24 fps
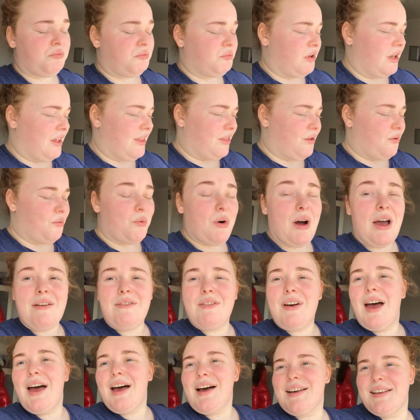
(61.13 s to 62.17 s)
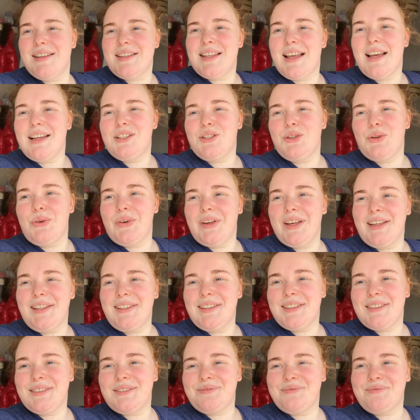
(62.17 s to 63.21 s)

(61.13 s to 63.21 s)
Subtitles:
with whatever else I do eat.